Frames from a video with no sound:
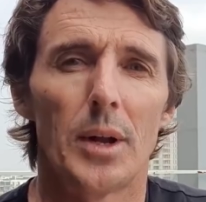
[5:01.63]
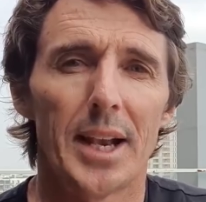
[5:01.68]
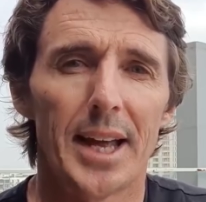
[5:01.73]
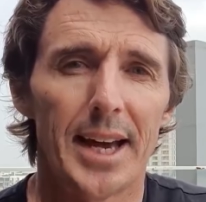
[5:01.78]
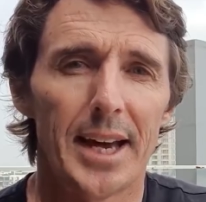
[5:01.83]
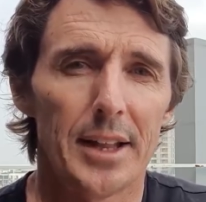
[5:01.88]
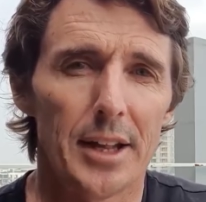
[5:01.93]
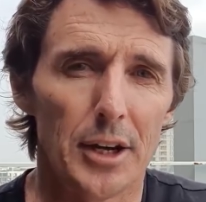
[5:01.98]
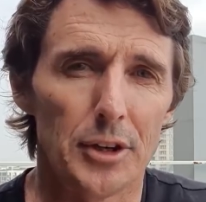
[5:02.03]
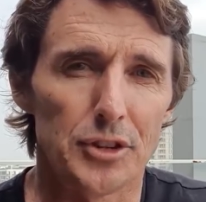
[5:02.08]

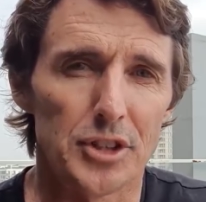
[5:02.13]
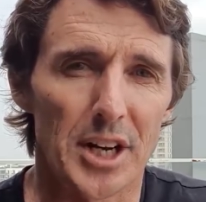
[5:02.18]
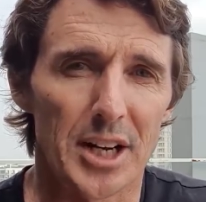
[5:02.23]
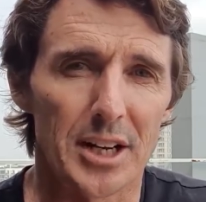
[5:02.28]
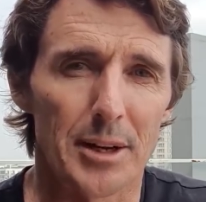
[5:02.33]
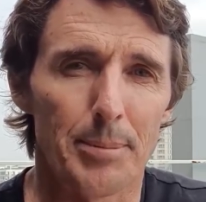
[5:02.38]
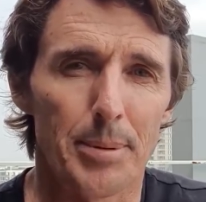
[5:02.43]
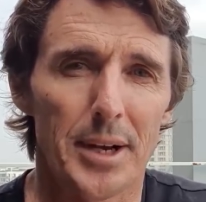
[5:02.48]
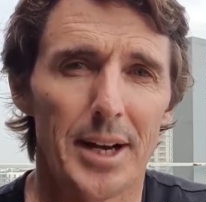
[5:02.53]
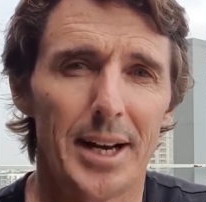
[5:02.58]
allow those
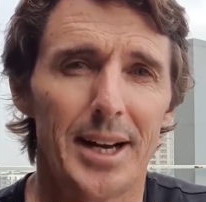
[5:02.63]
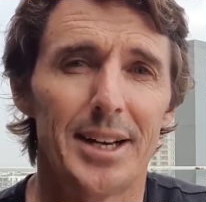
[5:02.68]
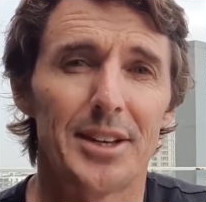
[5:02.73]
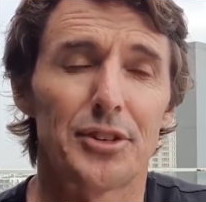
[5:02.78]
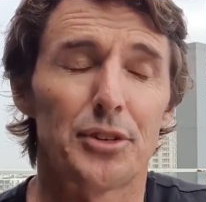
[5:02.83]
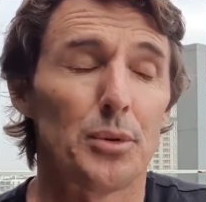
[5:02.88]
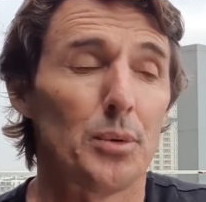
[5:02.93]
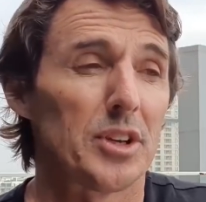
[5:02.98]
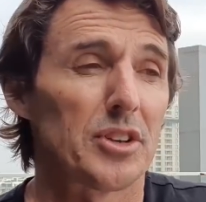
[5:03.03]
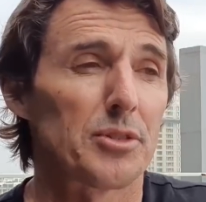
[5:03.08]
younger players
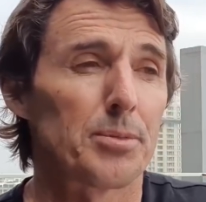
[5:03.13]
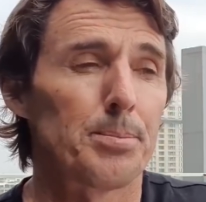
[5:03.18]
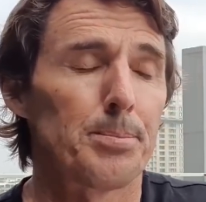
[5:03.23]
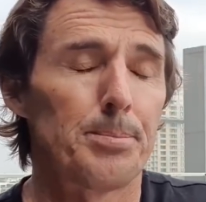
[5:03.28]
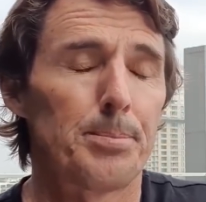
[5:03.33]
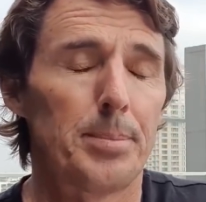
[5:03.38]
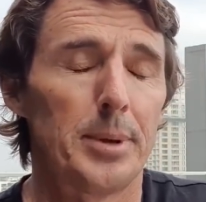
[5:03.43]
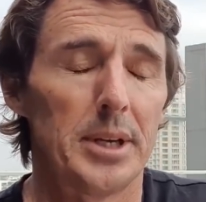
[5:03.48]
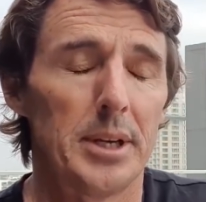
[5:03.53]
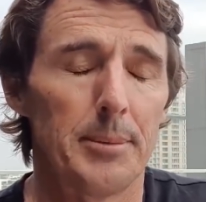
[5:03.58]
to
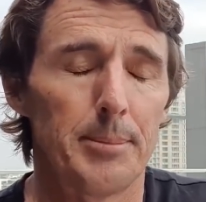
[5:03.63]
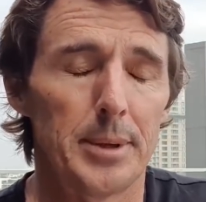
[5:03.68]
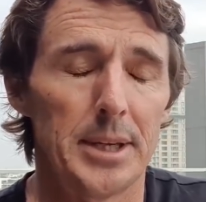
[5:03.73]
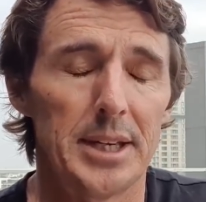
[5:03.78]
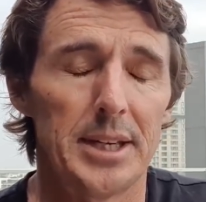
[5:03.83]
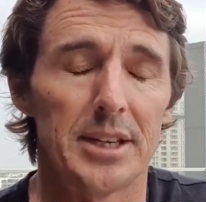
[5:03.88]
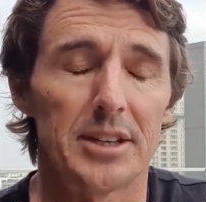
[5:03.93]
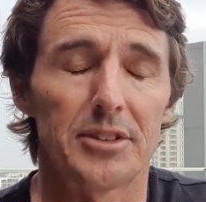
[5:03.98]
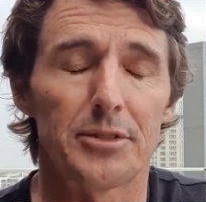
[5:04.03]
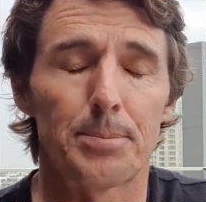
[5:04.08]

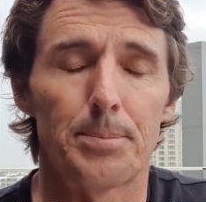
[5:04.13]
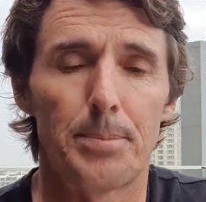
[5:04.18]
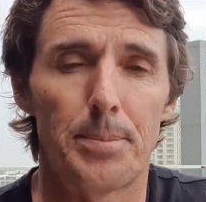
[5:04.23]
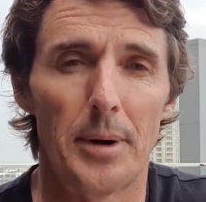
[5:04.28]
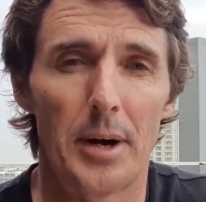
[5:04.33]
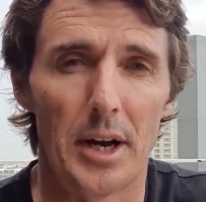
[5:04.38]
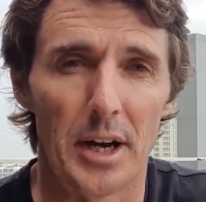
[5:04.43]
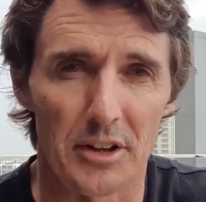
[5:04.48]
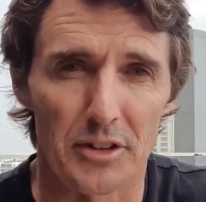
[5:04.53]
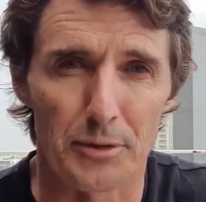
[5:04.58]
be
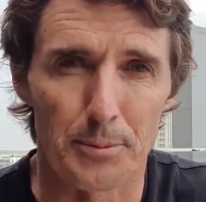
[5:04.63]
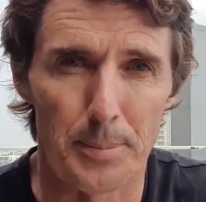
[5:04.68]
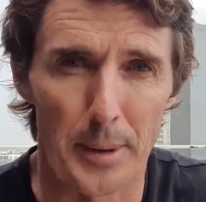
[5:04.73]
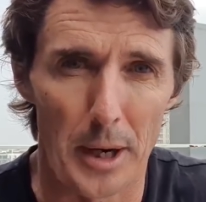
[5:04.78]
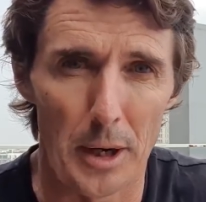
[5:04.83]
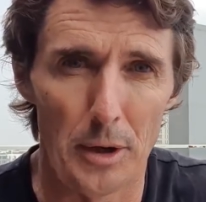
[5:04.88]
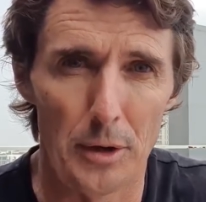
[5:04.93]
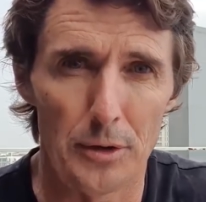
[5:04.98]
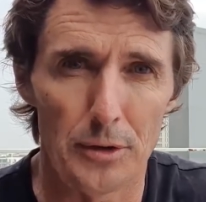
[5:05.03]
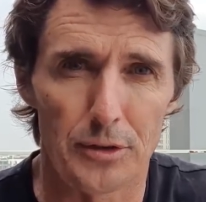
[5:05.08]

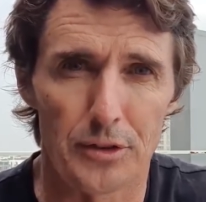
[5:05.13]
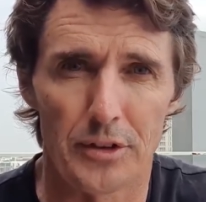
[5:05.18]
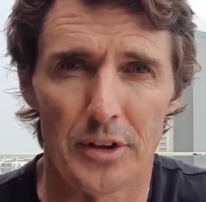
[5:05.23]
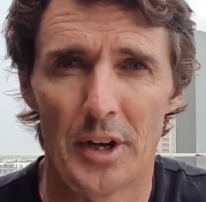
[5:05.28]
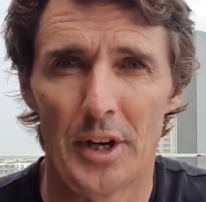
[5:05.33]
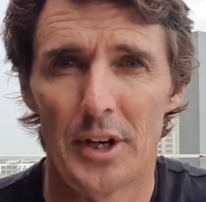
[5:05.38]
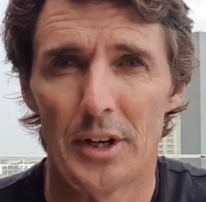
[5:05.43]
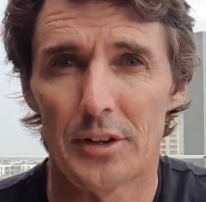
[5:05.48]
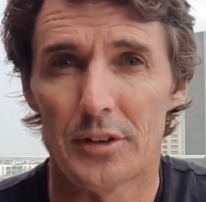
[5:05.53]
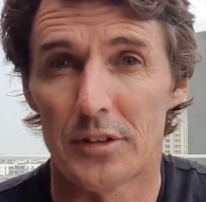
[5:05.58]
exposed
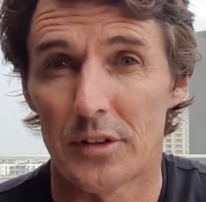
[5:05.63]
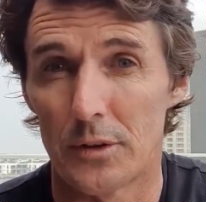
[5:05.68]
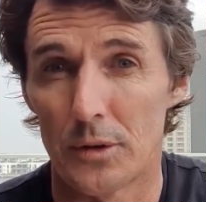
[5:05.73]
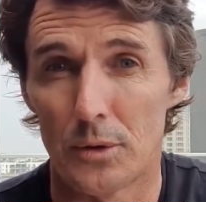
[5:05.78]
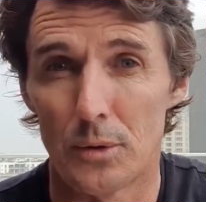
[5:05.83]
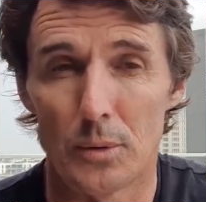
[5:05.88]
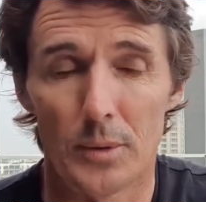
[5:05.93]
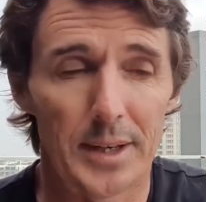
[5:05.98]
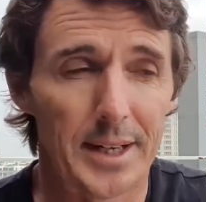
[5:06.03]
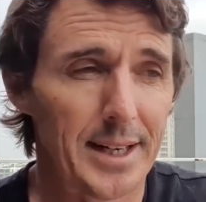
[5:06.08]

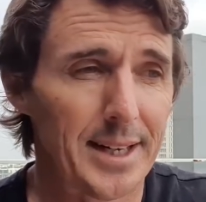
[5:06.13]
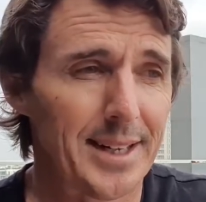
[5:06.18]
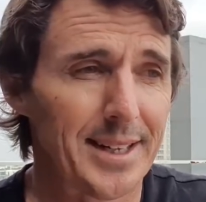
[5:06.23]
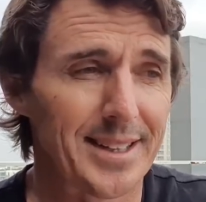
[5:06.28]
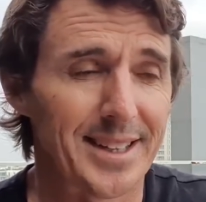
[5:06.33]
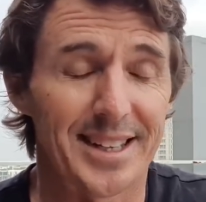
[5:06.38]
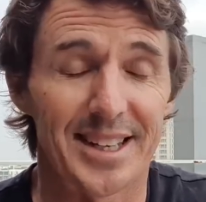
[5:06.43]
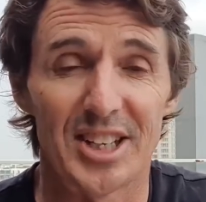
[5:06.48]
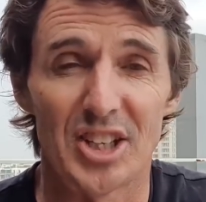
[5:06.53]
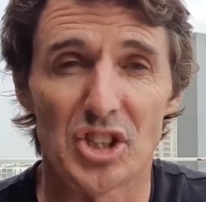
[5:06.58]
to
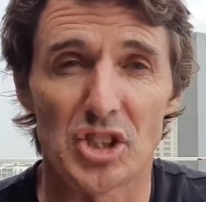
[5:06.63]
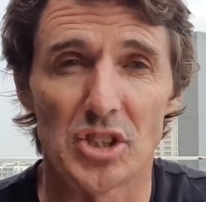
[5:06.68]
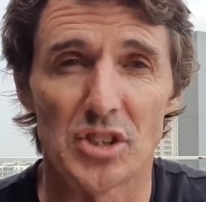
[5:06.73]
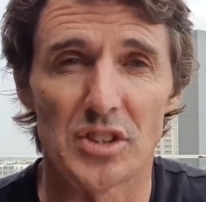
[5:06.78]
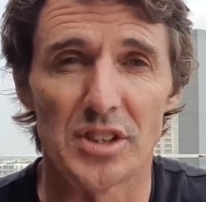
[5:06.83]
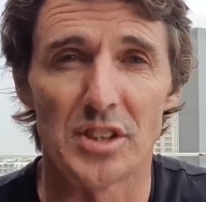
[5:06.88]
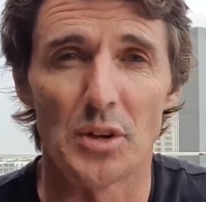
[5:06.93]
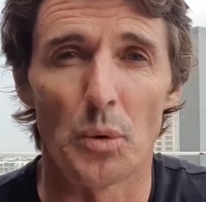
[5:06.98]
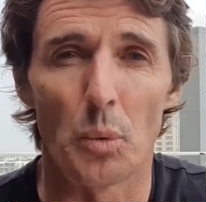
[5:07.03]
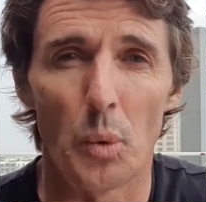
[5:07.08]
the
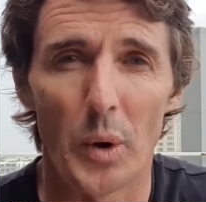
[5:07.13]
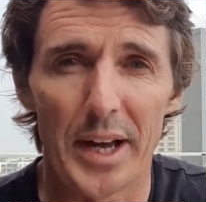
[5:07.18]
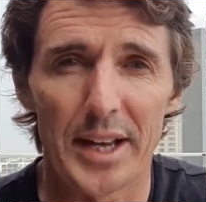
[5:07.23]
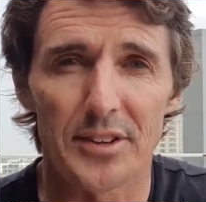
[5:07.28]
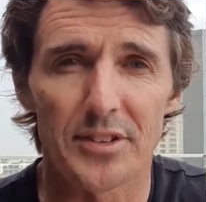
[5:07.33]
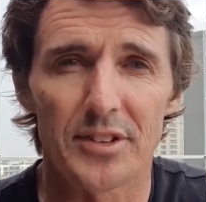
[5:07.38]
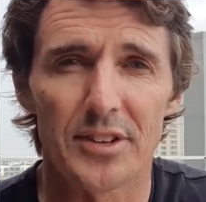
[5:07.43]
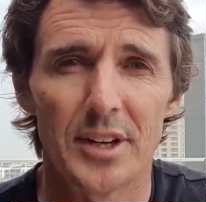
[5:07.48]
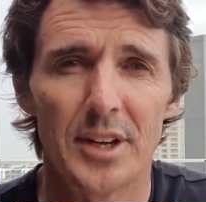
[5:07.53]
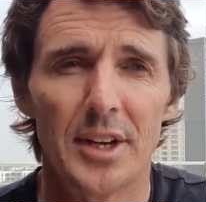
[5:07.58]
conditions in the
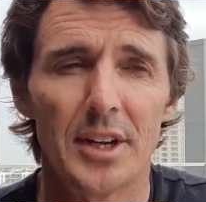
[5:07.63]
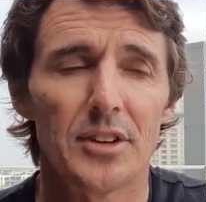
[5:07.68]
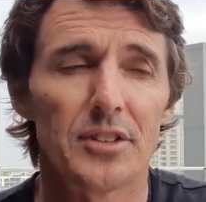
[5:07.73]
West.